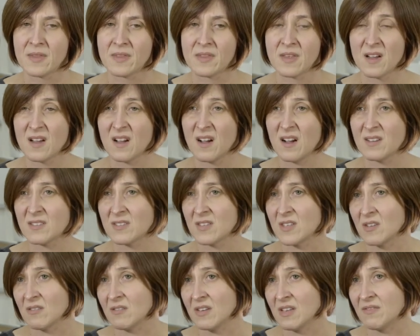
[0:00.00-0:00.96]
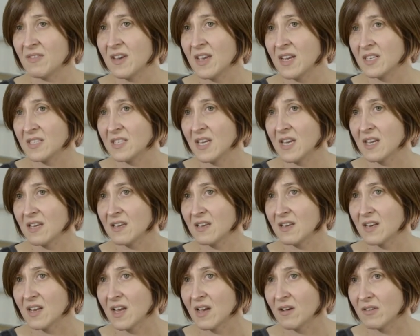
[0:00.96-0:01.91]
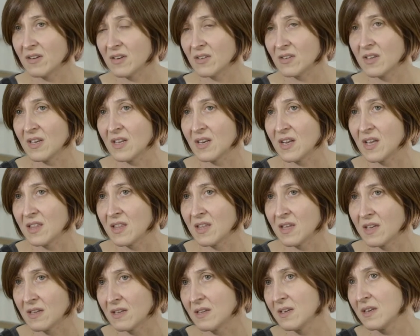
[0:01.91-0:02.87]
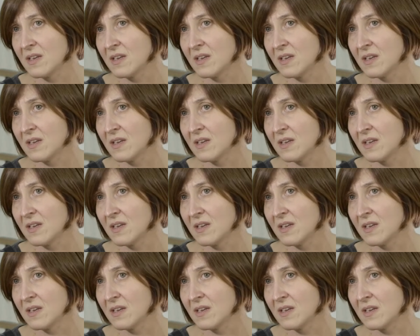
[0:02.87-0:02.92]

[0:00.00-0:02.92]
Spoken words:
that are slowly fading, you know, in other